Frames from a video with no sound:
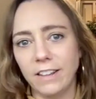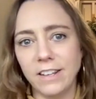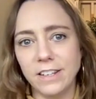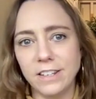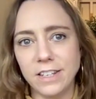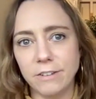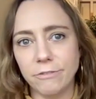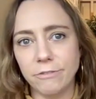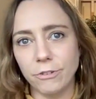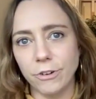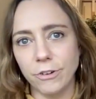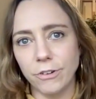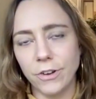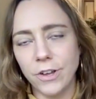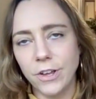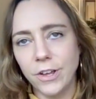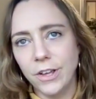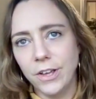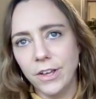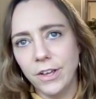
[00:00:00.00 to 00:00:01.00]
There's different
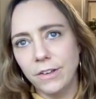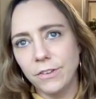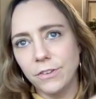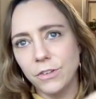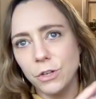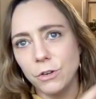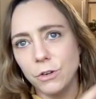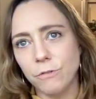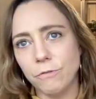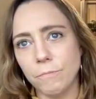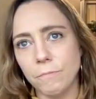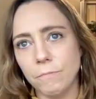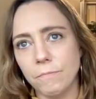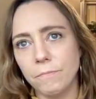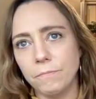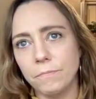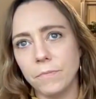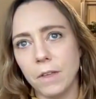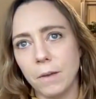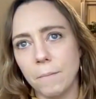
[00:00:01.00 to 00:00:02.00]
sort of
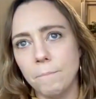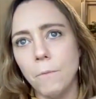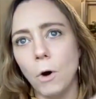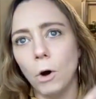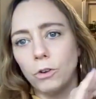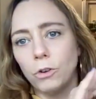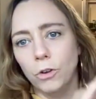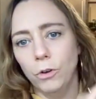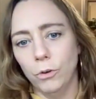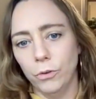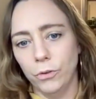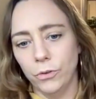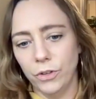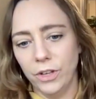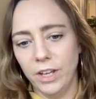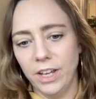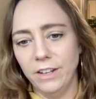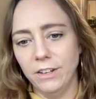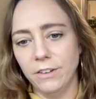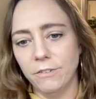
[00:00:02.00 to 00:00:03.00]
model
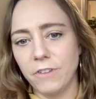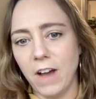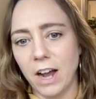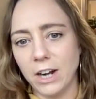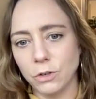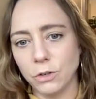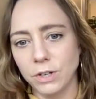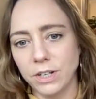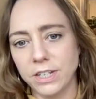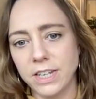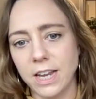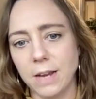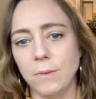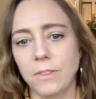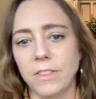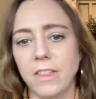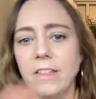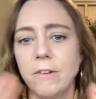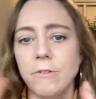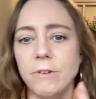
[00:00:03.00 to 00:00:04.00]
in factual
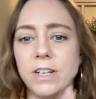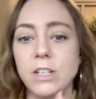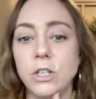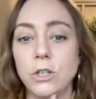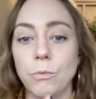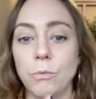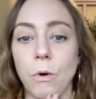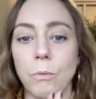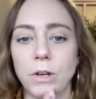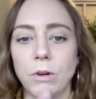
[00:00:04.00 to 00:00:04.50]
entertainment than there is to what